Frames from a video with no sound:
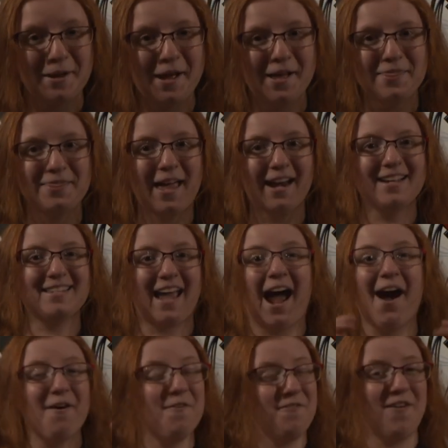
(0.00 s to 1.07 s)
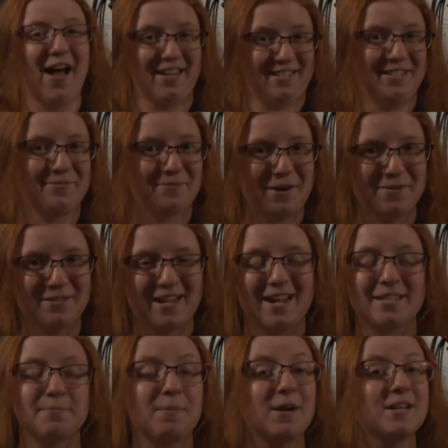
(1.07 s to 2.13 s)
That is how fast it
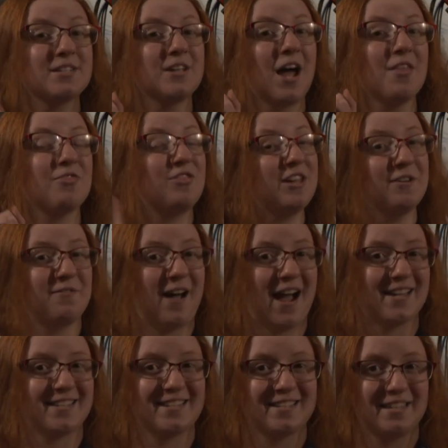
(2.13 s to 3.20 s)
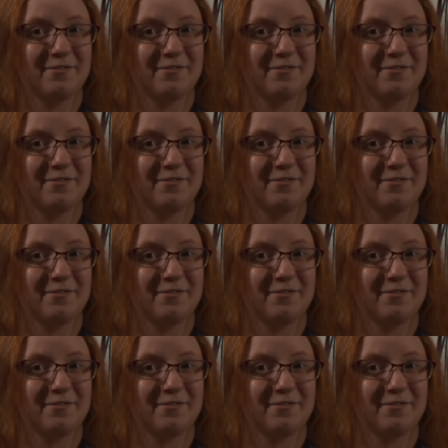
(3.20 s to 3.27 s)
rotates, but it is not the fastest,